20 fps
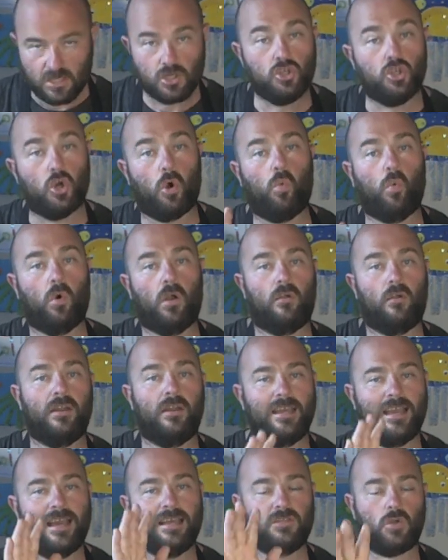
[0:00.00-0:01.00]
Don't
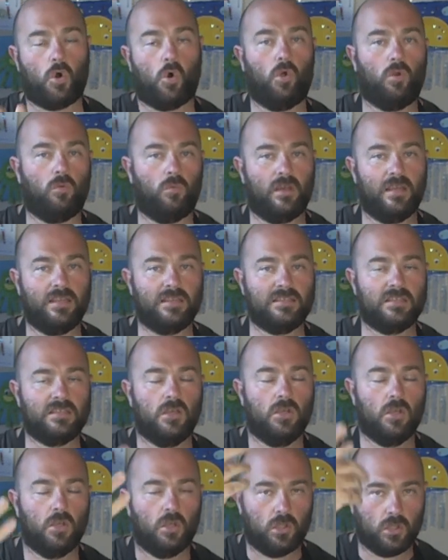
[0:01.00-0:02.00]
worry, as always,
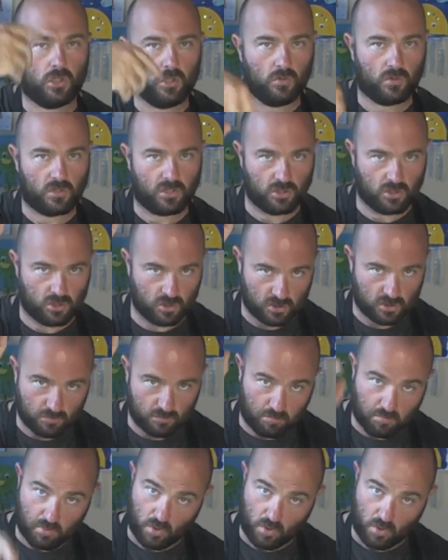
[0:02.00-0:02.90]
you can just